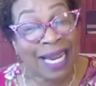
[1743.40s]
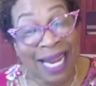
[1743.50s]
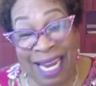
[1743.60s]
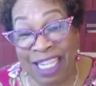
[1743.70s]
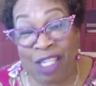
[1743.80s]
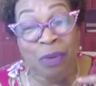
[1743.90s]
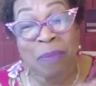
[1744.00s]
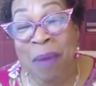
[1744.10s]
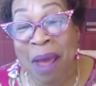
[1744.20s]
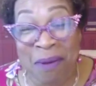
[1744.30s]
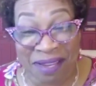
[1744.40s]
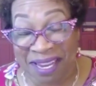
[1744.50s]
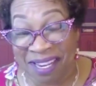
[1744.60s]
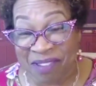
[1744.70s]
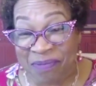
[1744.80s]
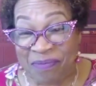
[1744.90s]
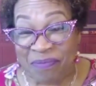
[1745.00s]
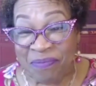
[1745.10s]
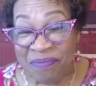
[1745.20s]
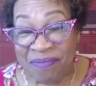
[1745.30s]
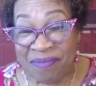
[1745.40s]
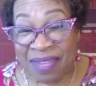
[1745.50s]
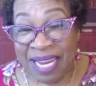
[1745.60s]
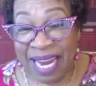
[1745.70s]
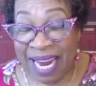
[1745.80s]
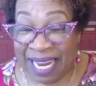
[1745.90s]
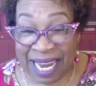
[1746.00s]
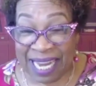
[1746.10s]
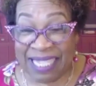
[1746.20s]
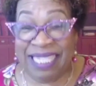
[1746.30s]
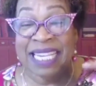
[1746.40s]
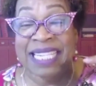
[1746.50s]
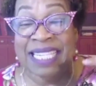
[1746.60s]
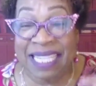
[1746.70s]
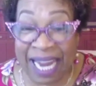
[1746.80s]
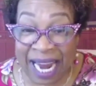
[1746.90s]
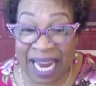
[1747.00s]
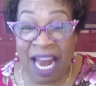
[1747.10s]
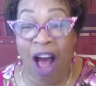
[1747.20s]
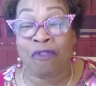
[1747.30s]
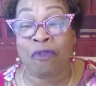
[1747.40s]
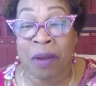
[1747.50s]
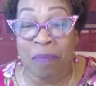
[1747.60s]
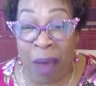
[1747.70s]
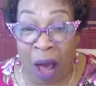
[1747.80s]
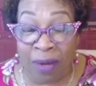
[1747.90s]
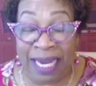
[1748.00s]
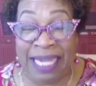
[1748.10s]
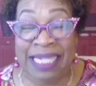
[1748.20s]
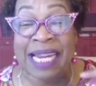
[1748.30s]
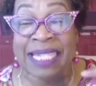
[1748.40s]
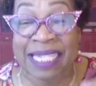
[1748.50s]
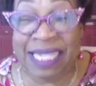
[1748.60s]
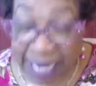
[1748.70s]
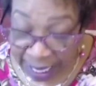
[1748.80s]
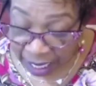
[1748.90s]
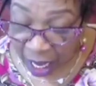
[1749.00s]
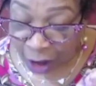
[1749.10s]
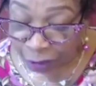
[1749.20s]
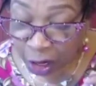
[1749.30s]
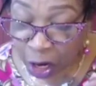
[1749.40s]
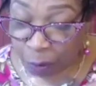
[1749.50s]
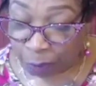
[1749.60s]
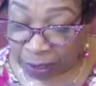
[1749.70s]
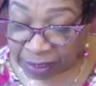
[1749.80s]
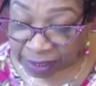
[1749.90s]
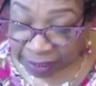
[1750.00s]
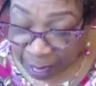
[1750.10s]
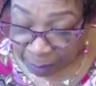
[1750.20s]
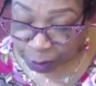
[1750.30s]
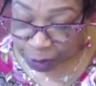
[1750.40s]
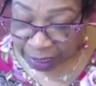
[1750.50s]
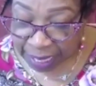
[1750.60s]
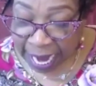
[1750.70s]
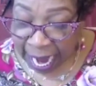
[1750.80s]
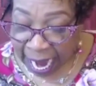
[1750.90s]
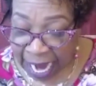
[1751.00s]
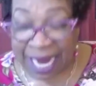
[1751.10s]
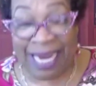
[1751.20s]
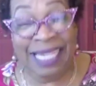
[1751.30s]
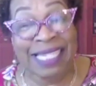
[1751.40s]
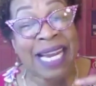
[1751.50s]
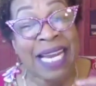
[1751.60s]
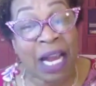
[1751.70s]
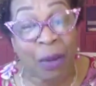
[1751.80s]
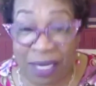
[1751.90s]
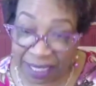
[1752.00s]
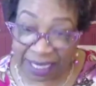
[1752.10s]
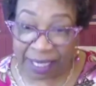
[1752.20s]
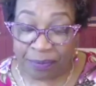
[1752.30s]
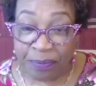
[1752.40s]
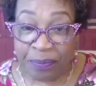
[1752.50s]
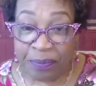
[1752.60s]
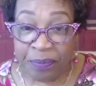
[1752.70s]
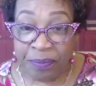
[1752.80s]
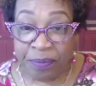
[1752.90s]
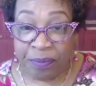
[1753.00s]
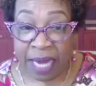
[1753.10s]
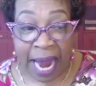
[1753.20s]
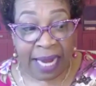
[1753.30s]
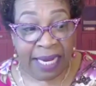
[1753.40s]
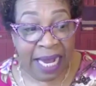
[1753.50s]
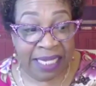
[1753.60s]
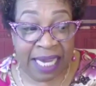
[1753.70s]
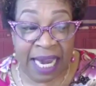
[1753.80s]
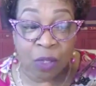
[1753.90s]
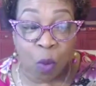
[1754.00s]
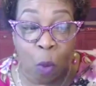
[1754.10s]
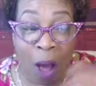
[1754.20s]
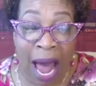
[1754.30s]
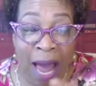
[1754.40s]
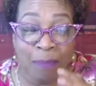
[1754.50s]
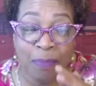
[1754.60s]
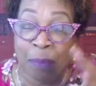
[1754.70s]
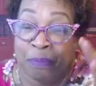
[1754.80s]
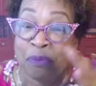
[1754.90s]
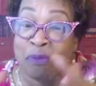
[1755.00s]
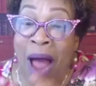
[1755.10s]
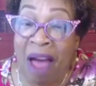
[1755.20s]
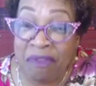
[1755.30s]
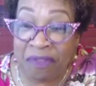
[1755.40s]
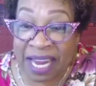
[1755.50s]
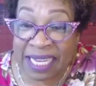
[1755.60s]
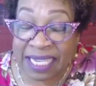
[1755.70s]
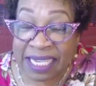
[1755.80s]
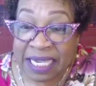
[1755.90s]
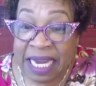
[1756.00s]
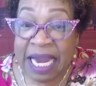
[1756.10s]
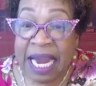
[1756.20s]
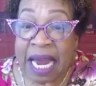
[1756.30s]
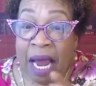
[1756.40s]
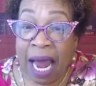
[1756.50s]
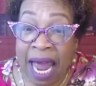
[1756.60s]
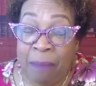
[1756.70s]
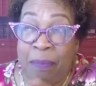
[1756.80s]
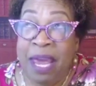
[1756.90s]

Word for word: is rebellion. It is the sin of rebellion. It's the sin of presumption. And it is iniquity. And this is why the prophet Prophet,